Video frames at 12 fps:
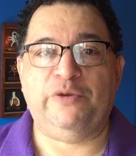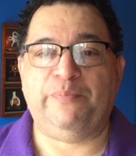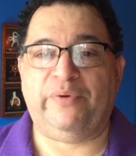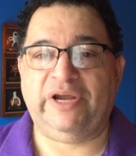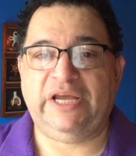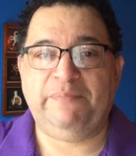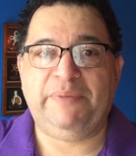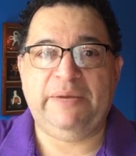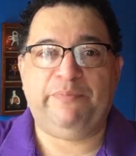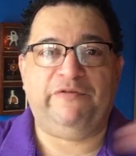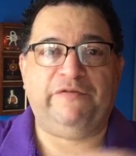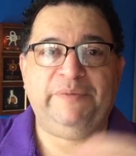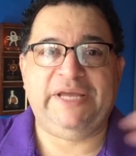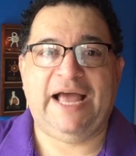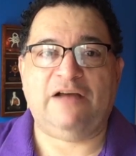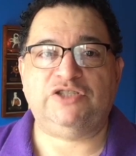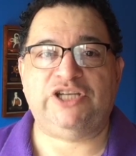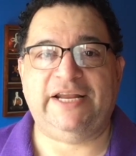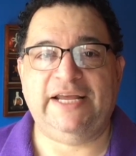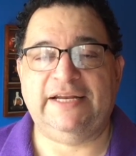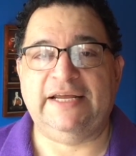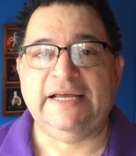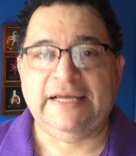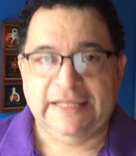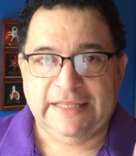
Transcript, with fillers: You're bringing people from the outside in,